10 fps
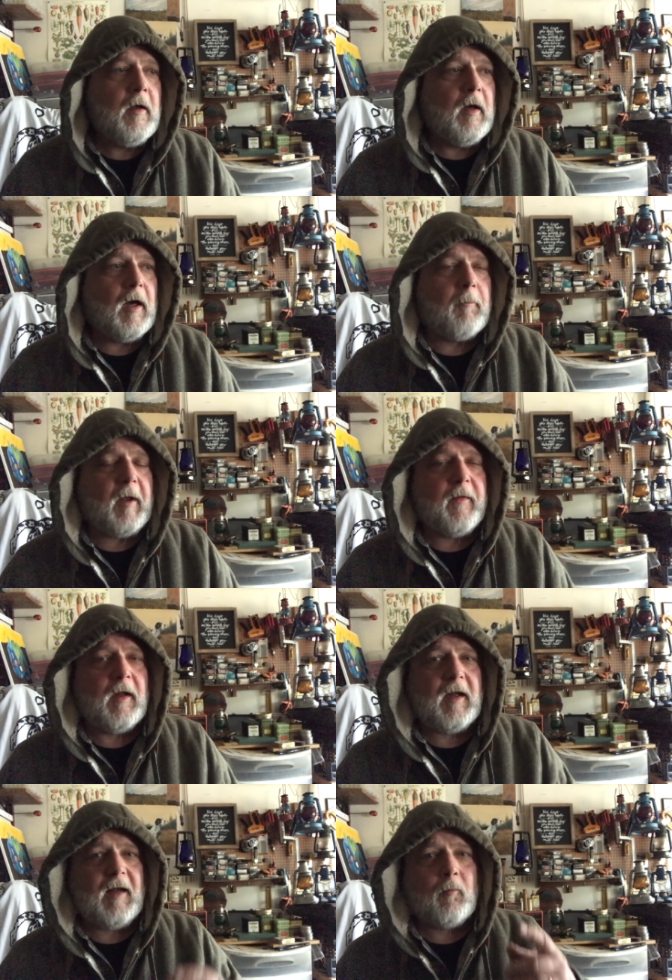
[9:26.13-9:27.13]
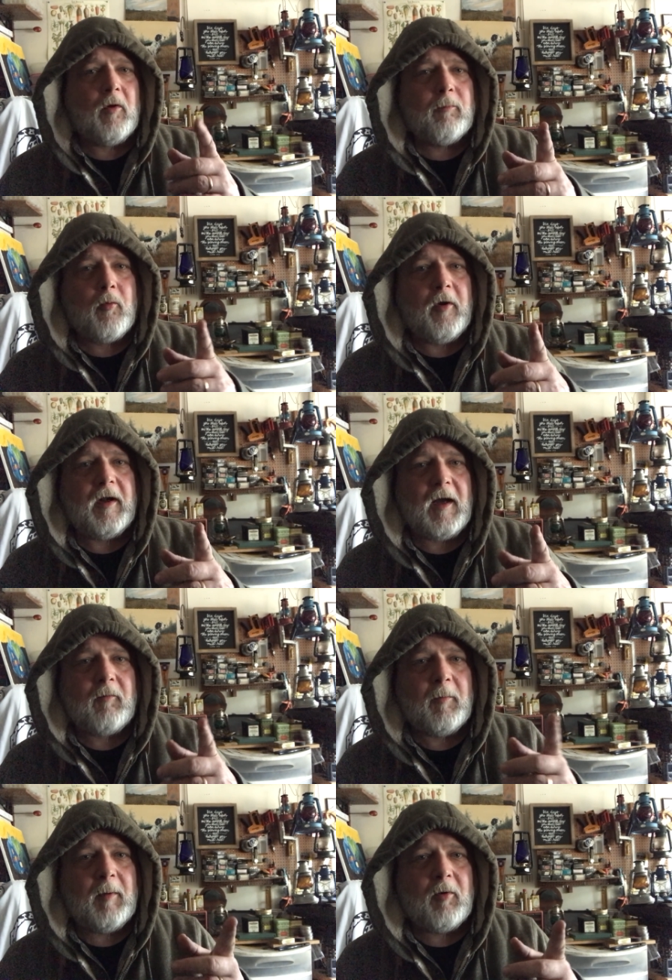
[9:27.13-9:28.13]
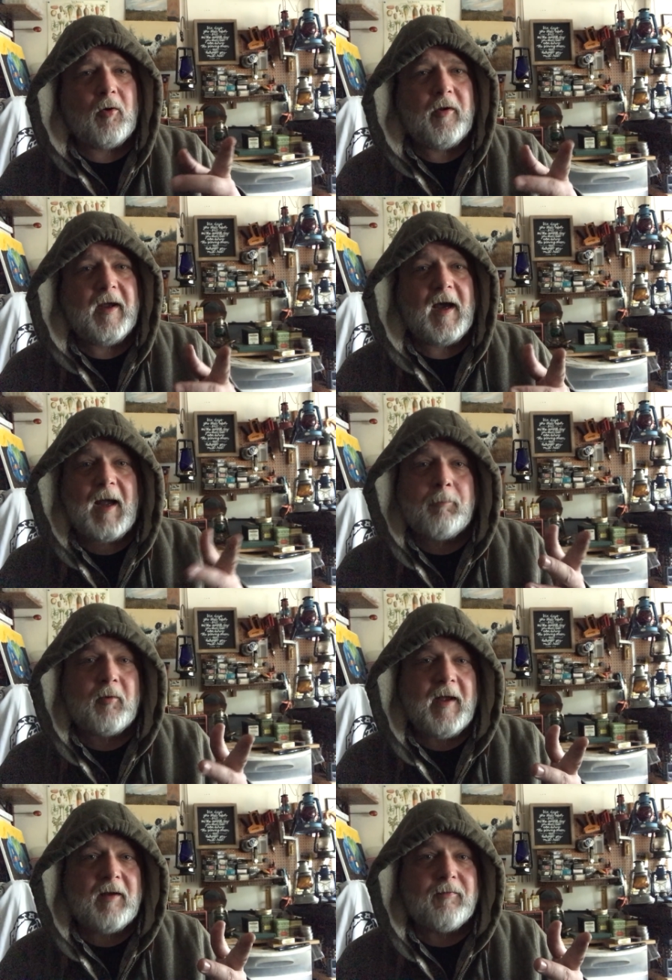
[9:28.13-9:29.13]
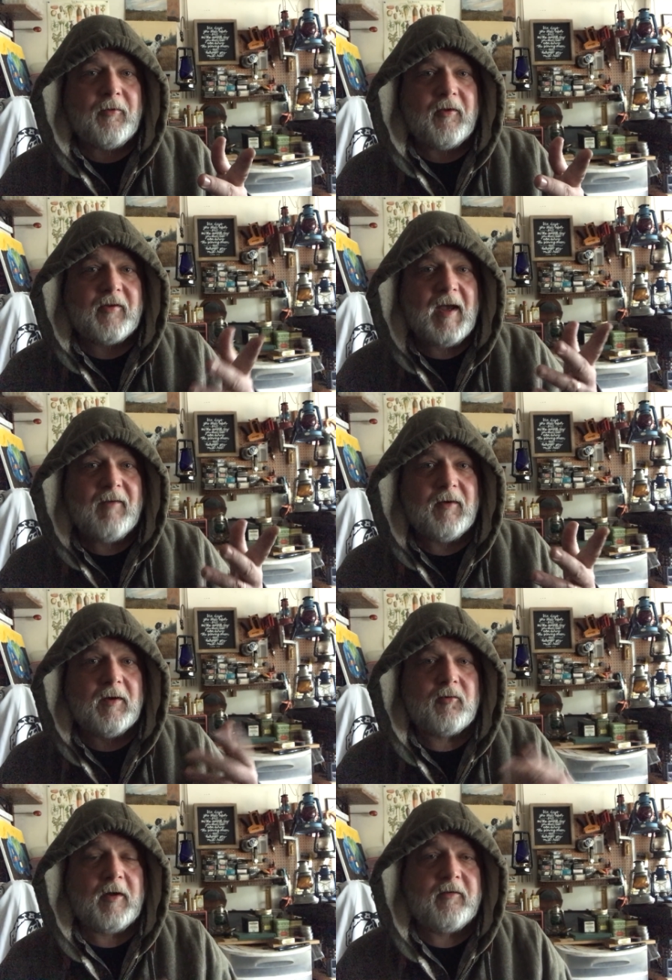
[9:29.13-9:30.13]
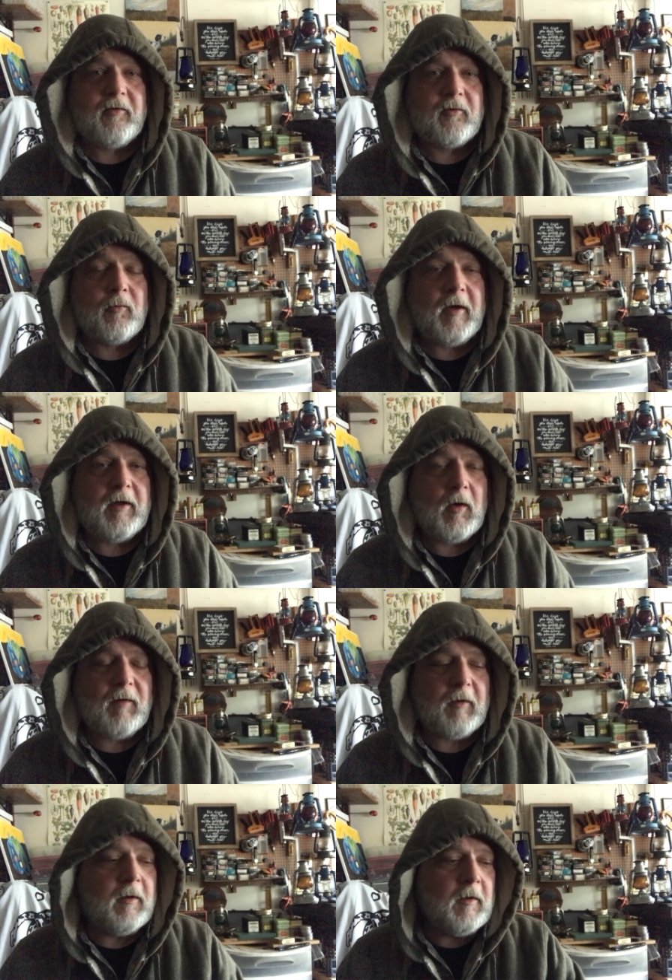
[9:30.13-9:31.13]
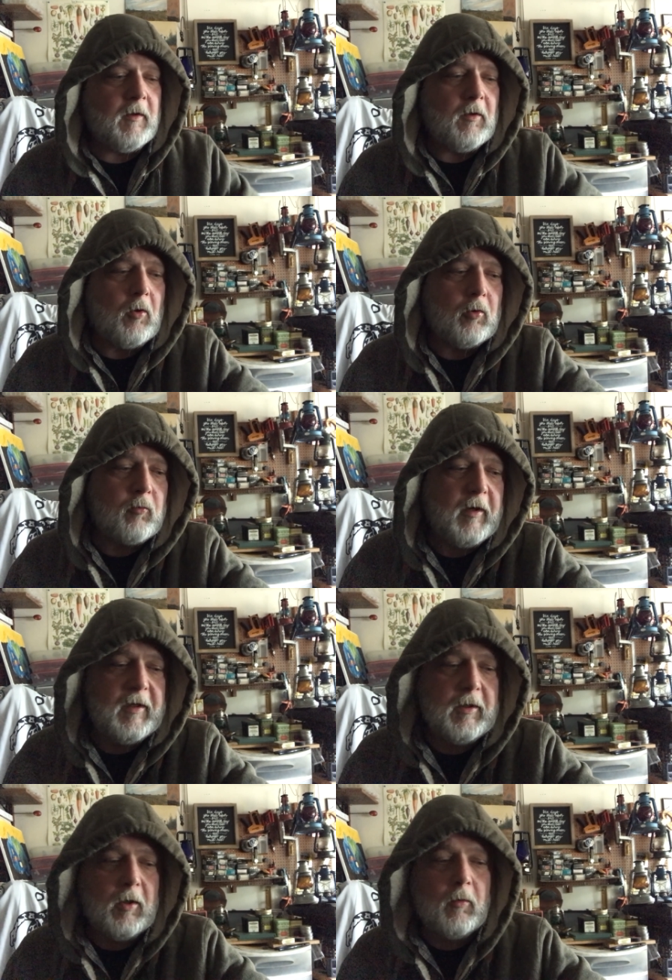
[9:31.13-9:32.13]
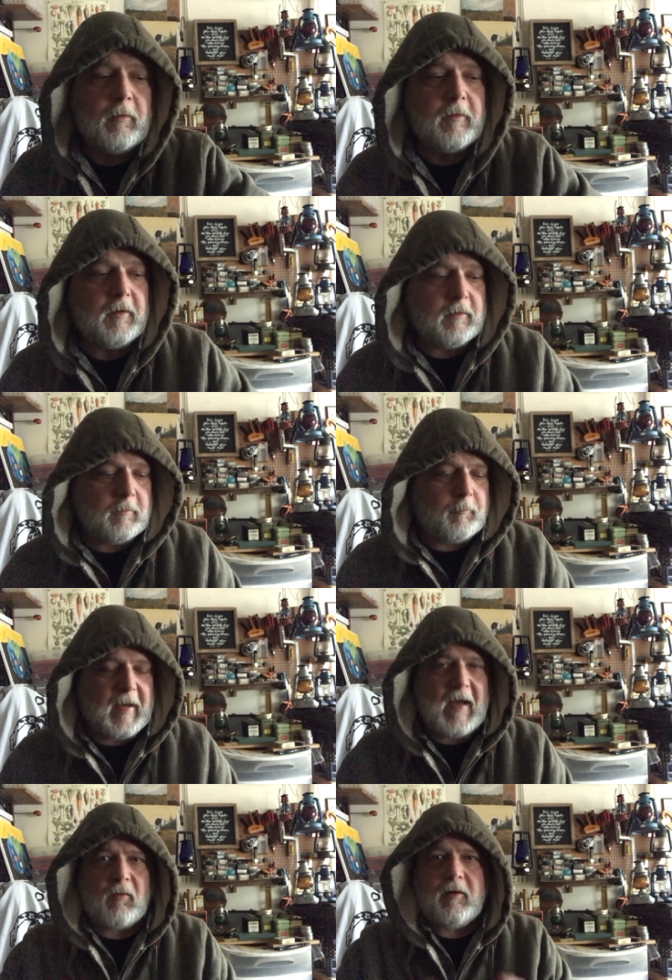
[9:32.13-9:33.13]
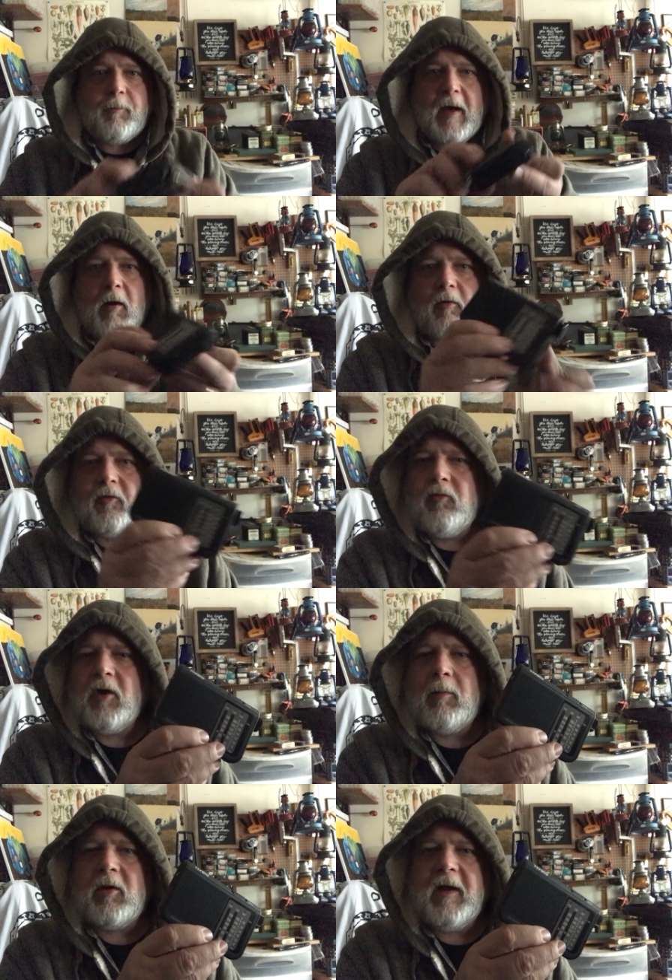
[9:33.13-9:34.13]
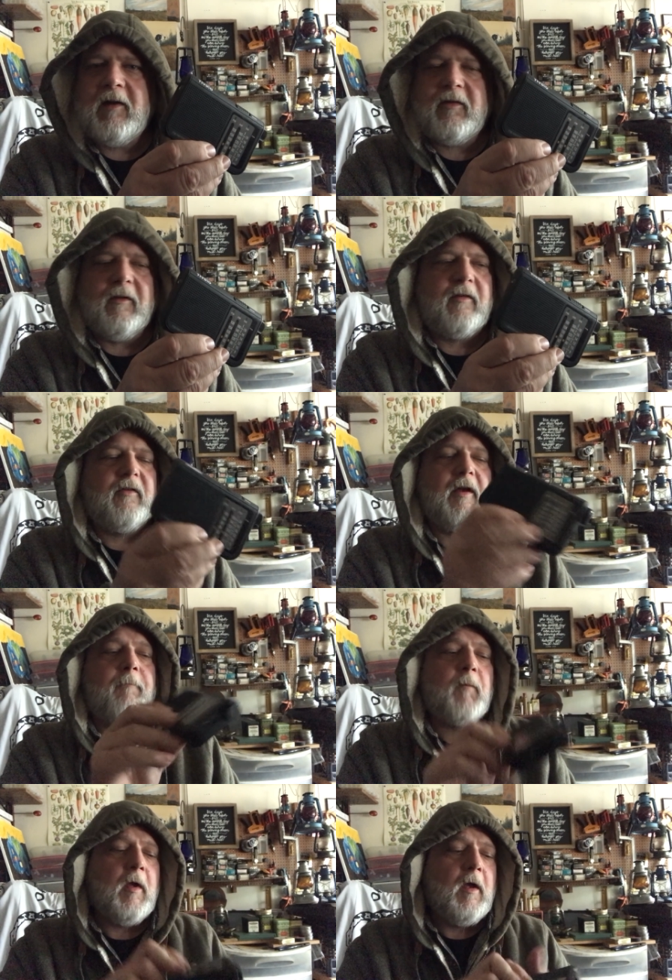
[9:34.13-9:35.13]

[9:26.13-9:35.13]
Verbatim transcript: Um, and then at one point I remembered, oh yeah, I planned for this. I have a transistor radio. I have a old radio, battery powered, two double A's in this thing.